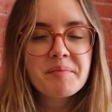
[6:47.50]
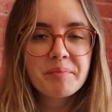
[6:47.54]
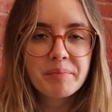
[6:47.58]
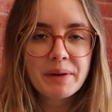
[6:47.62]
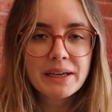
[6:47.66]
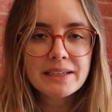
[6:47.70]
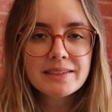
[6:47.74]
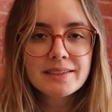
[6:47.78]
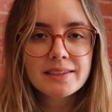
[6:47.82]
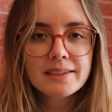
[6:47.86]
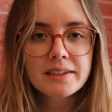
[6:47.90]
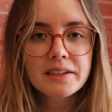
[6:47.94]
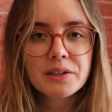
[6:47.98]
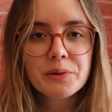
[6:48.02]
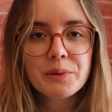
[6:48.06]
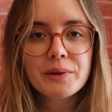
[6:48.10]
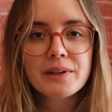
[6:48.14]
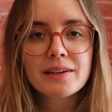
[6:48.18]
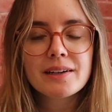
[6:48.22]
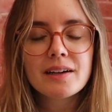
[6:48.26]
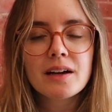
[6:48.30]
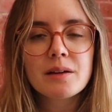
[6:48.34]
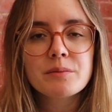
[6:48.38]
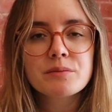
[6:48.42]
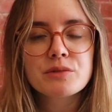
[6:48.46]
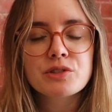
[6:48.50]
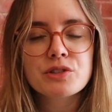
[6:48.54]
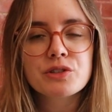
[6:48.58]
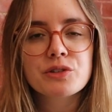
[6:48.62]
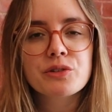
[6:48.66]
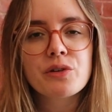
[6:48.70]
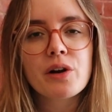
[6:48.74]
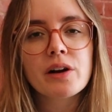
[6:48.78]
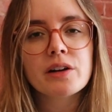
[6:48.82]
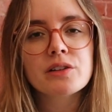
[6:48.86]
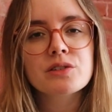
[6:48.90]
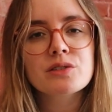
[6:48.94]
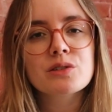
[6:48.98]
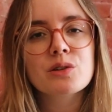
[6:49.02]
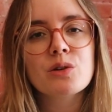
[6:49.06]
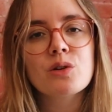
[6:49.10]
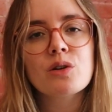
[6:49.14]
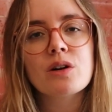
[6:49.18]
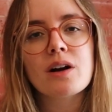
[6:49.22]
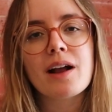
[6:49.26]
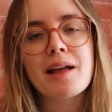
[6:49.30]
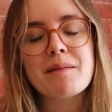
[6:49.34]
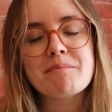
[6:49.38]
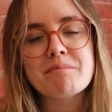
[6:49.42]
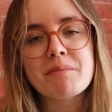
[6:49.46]
Basically, when it comes to credit
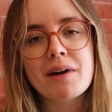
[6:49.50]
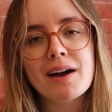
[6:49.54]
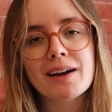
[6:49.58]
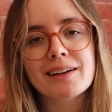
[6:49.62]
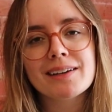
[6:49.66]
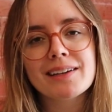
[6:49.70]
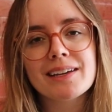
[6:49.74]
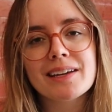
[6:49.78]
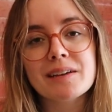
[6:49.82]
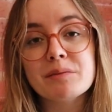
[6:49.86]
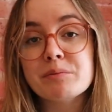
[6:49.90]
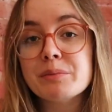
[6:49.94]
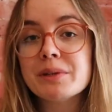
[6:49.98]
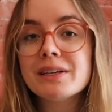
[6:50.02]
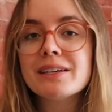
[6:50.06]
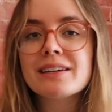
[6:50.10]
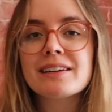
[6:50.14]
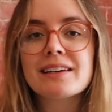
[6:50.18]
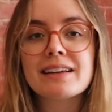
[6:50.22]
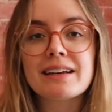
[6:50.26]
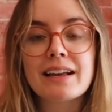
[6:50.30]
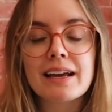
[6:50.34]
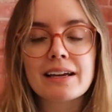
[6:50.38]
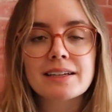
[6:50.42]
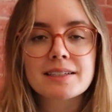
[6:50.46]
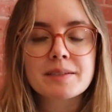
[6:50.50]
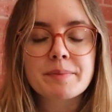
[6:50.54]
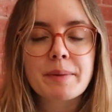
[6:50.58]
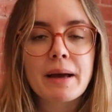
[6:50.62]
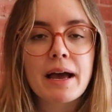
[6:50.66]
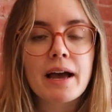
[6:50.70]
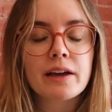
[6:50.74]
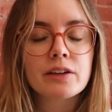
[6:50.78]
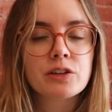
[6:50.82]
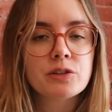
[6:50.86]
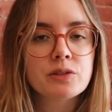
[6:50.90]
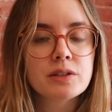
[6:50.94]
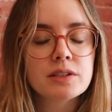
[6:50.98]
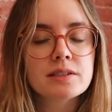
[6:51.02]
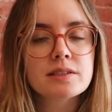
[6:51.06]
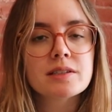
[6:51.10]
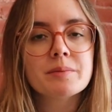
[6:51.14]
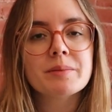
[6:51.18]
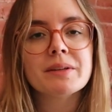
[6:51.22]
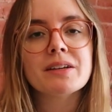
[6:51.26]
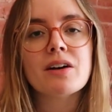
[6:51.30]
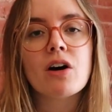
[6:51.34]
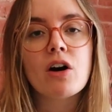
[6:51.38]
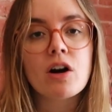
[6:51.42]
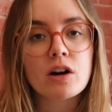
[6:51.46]
score and money and being an expat, you need to
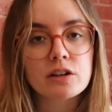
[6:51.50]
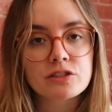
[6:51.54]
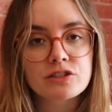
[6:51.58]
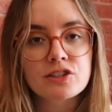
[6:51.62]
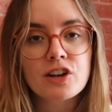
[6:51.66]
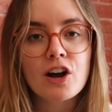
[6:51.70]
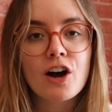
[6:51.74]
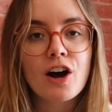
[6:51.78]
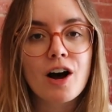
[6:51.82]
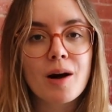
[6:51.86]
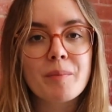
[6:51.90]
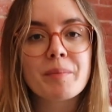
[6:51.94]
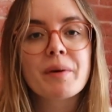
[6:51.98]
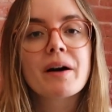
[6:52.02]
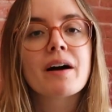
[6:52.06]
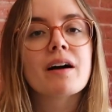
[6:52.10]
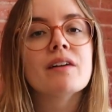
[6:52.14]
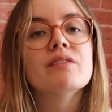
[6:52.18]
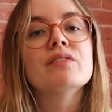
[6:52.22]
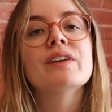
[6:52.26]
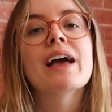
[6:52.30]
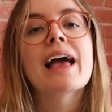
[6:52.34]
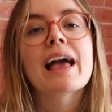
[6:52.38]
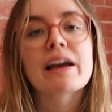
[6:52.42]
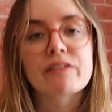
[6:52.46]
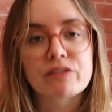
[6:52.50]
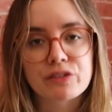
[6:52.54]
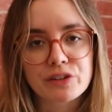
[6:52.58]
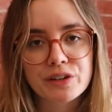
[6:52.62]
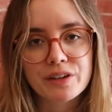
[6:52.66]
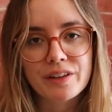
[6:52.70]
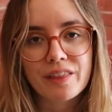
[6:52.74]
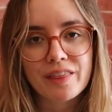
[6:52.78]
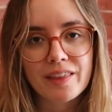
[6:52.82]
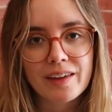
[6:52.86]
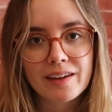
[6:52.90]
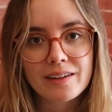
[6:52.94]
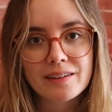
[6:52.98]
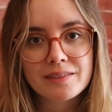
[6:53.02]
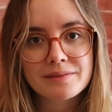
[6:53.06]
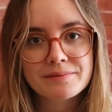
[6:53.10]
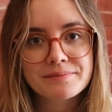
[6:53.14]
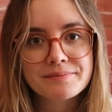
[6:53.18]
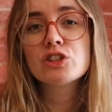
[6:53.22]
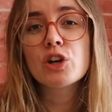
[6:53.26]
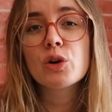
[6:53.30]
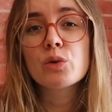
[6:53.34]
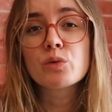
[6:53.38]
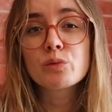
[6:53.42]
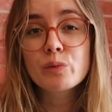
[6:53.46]
be on top of everything.
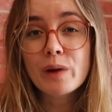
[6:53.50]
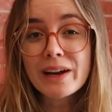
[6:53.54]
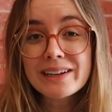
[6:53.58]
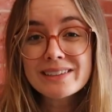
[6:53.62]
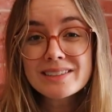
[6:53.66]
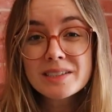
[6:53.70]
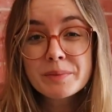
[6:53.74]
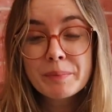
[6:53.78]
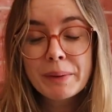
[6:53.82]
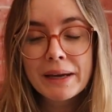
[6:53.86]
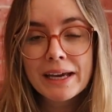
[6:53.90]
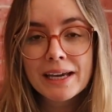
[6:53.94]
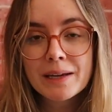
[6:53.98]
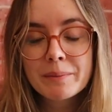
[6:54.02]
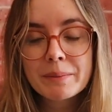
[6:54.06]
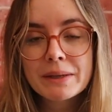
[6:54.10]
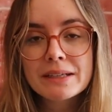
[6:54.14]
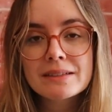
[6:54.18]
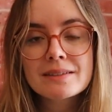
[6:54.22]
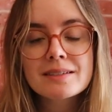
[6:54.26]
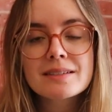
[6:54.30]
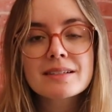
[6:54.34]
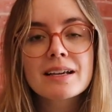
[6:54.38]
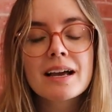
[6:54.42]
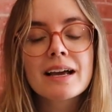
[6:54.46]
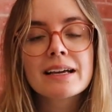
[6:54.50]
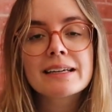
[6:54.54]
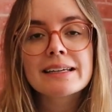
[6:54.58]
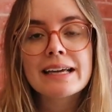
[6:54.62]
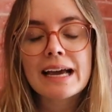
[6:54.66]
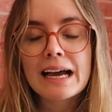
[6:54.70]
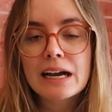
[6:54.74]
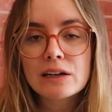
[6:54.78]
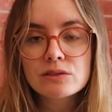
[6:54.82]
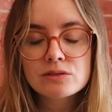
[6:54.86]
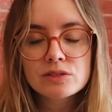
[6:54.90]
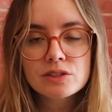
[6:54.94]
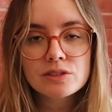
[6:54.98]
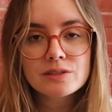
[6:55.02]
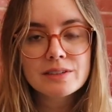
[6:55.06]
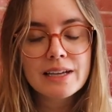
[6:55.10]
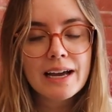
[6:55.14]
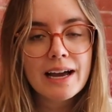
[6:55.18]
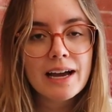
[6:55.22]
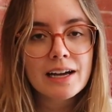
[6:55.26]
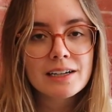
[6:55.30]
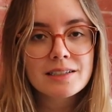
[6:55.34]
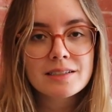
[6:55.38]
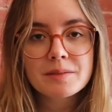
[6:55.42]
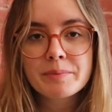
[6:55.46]
So rent payments, council
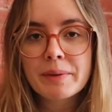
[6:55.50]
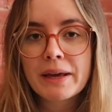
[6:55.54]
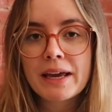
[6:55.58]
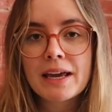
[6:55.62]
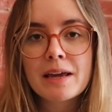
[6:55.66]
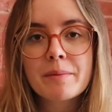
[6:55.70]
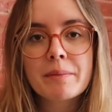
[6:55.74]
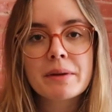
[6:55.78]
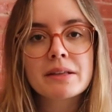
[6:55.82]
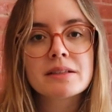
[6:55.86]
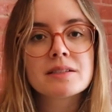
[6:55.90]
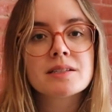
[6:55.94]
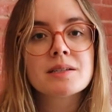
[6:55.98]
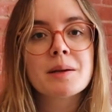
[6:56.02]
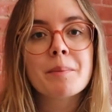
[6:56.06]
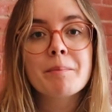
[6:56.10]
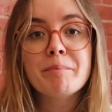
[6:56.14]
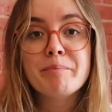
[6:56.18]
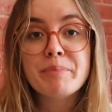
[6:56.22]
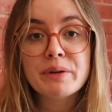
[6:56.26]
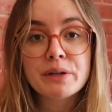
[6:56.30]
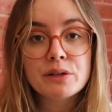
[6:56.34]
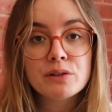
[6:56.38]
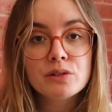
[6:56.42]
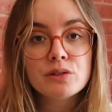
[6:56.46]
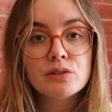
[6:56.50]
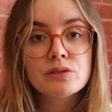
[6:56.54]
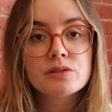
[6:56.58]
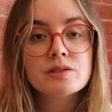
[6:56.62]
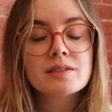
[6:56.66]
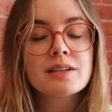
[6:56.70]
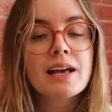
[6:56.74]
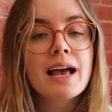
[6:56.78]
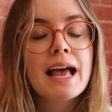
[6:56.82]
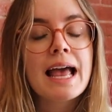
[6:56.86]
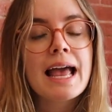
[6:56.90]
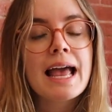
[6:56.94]
tax payments, bills,